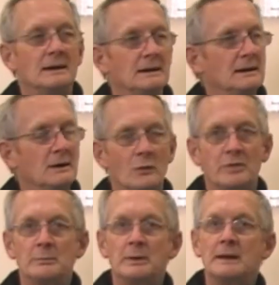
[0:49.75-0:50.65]
uh,
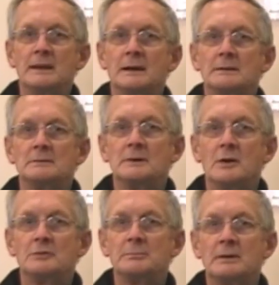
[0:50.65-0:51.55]
orthopaedic
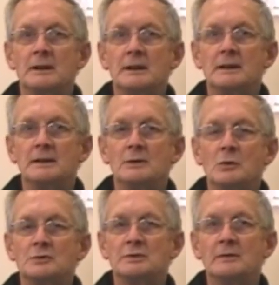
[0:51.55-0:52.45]
hospital and
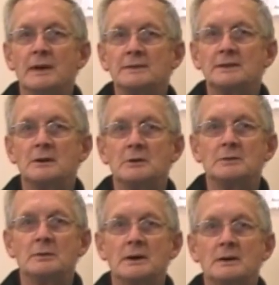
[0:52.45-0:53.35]
also vascular as
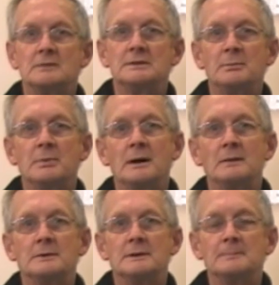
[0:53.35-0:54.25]
well
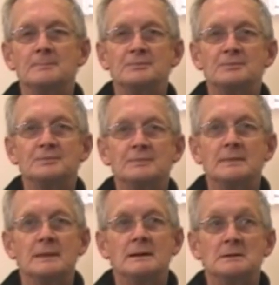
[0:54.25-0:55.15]
department.
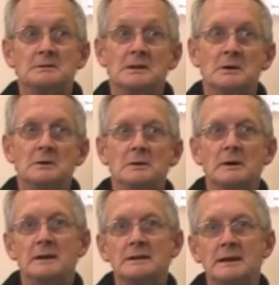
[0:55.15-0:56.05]
So
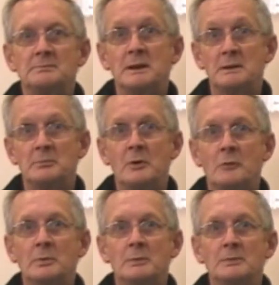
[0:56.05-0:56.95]
it has been a
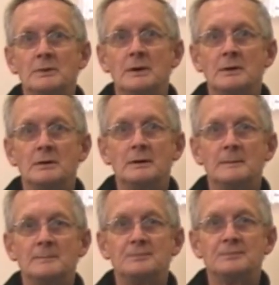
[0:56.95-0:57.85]
problem, you know.
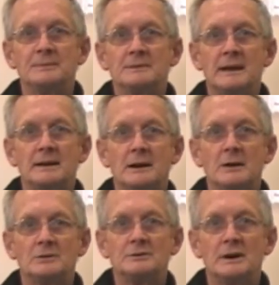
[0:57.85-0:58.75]
Yeah. It's taken a
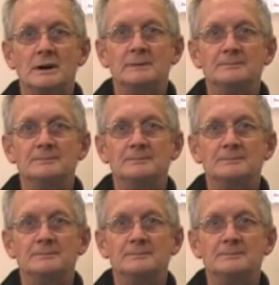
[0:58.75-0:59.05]
long time